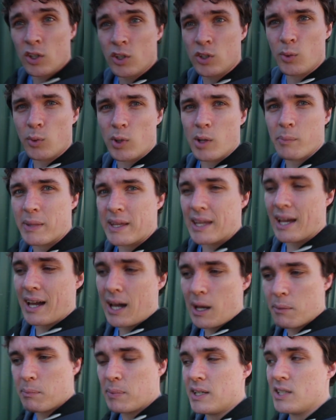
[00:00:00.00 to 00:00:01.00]
You want to be
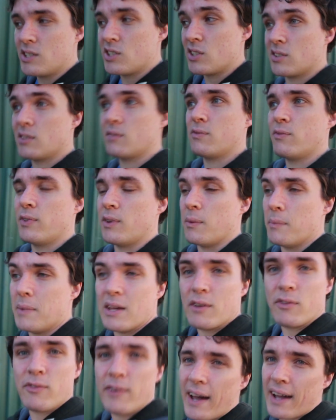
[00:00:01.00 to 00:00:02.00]
happy just for the
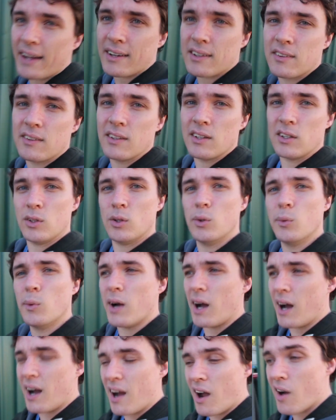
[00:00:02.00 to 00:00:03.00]
mere fact that you
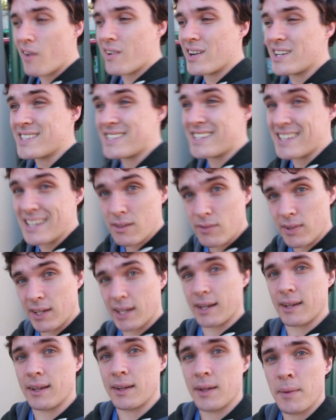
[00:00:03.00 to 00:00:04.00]
are
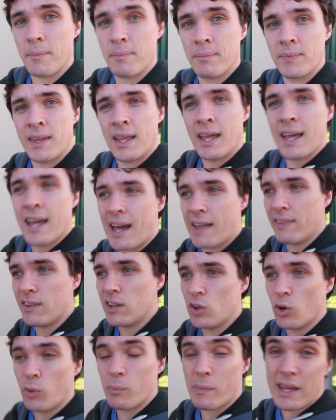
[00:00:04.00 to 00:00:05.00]
achieving and that
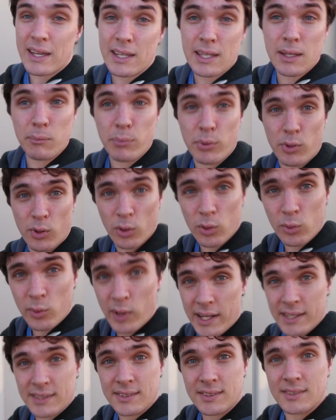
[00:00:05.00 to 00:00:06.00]
you're making
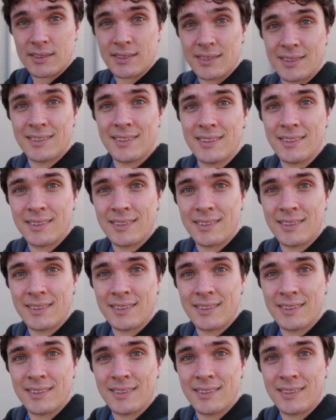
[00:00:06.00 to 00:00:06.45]
progress.